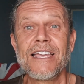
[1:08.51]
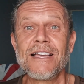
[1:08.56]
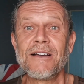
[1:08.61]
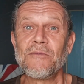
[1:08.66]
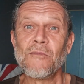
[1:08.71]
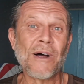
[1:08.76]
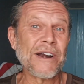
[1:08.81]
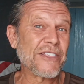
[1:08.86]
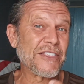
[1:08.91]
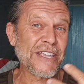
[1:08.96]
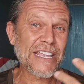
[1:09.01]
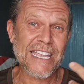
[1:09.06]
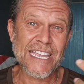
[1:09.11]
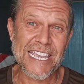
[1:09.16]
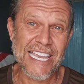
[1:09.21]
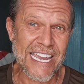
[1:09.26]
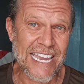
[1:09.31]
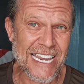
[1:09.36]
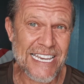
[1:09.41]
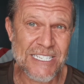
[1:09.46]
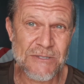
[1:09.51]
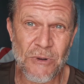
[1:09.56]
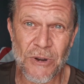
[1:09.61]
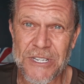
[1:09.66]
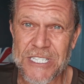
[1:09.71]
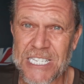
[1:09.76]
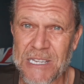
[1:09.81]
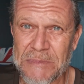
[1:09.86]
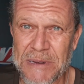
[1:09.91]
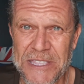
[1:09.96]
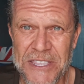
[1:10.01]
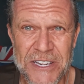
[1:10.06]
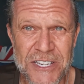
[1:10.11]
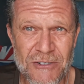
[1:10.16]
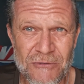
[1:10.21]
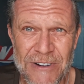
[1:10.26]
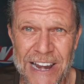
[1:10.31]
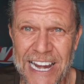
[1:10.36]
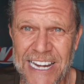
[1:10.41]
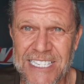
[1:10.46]
One of the kids wants to be the
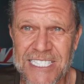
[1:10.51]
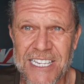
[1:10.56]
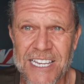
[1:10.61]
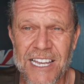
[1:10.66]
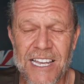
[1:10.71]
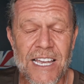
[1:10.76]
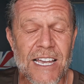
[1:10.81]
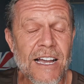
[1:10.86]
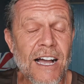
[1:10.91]
director.